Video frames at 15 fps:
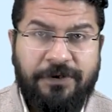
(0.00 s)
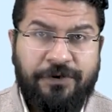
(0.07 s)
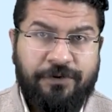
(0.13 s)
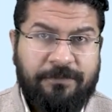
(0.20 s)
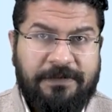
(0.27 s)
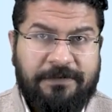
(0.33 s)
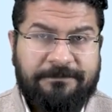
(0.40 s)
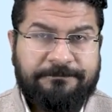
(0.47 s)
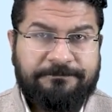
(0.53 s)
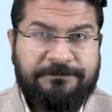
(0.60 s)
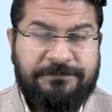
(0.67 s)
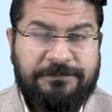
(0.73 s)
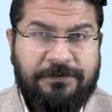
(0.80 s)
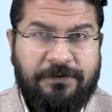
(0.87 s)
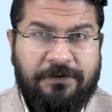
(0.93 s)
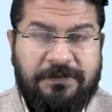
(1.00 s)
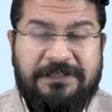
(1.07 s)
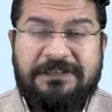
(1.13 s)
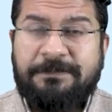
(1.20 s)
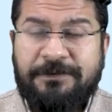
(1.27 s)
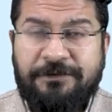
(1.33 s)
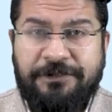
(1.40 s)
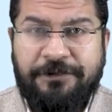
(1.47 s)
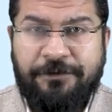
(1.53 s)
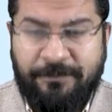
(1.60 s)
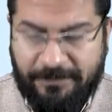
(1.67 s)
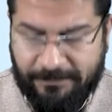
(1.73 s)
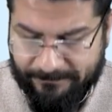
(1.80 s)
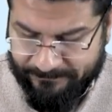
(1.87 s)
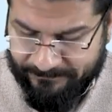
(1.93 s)
tumor or this pituitary
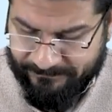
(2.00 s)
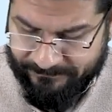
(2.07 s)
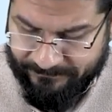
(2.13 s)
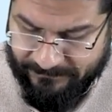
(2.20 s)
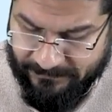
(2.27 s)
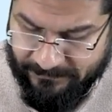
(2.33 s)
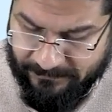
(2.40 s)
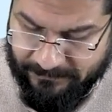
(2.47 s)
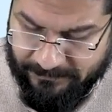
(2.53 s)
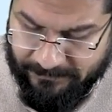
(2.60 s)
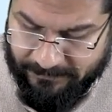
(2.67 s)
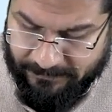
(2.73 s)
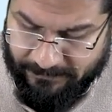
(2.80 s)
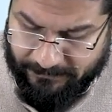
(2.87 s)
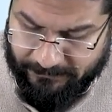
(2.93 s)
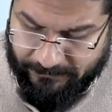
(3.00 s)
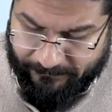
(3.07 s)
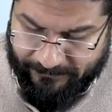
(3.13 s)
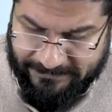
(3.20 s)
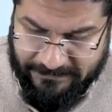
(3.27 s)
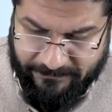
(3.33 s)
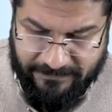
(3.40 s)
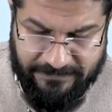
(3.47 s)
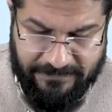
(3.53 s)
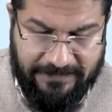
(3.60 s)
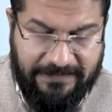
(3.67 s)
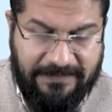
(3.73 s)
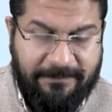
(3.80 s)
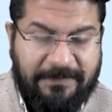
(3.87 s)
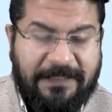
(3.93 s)
tumor. So first feature
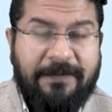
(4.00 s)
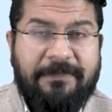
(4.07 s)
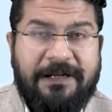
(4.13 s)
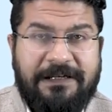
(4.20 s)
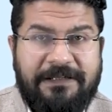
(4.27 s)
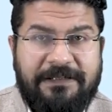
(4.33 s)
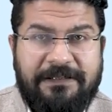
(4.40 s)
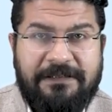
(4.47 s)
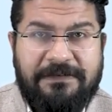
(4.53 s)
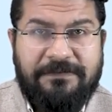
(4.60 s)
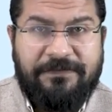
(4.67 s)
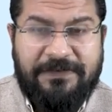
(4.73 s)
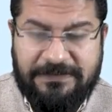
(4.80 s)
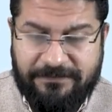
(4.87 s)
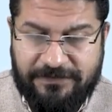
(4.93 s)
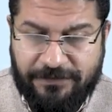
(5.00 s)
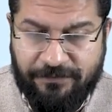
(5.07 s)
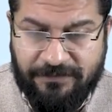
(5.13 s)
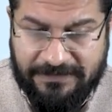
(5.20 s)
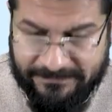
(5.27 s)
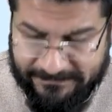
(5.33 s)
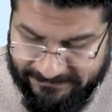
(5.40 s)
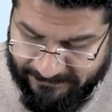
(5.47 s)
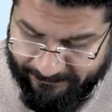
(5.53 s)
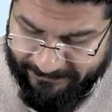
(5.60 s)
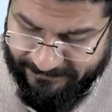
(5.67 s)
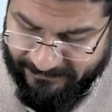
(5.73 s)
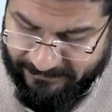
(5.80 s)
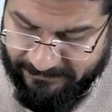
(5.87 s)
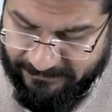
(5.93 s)
I'm writing here is, first feature you can see the
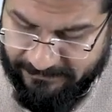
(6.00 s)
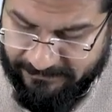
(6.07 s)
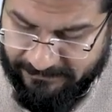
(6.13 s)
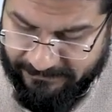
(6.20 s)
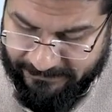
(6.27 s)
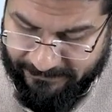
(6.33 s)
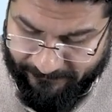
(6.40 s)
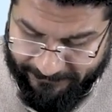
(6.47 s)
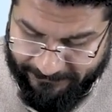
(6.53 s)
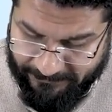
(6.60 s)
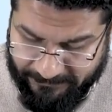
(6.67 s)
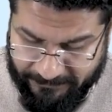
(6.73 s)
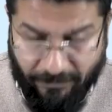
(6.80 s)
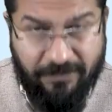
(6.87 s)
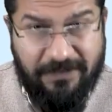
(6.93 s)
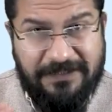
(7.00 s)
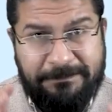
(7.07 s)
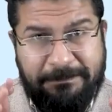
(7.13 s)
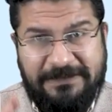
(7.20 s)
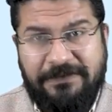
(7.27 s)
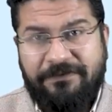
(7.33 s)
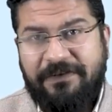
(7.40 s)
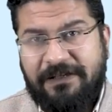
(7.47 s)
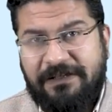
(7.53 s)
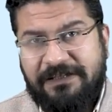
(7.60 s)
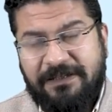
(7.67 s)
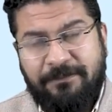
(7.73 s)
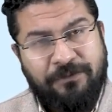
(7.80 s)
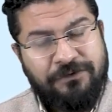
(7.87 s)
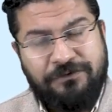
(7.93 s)
patient, if I talk specifically,
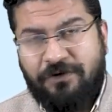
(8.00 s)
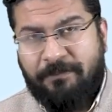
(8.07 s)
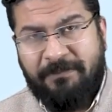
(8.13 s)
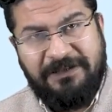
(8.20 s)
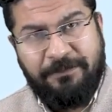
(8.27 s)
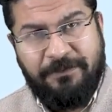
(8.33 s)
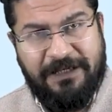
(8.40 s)
the most common is